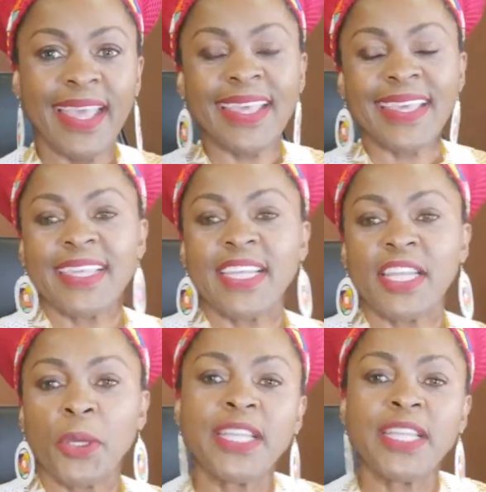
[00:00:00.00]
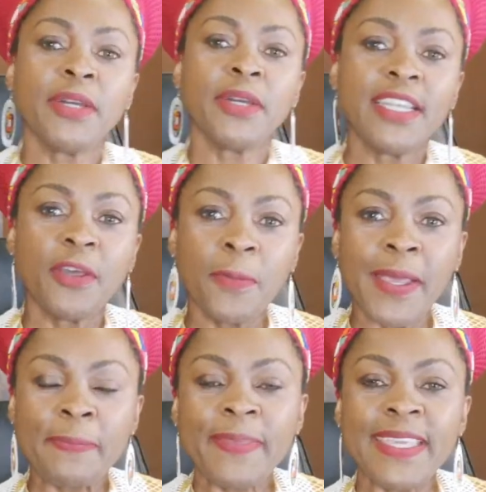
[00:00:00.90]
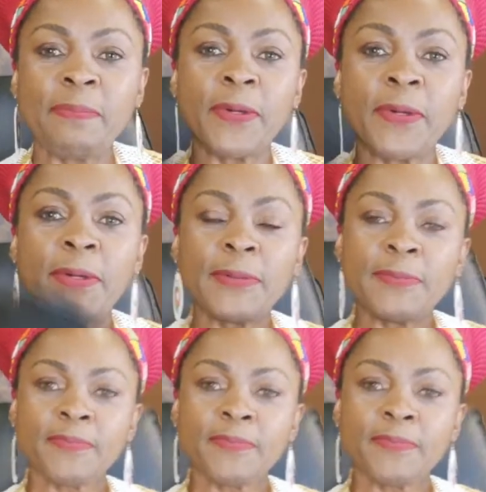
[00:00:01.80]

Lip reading: Hello, hello, hello, my people.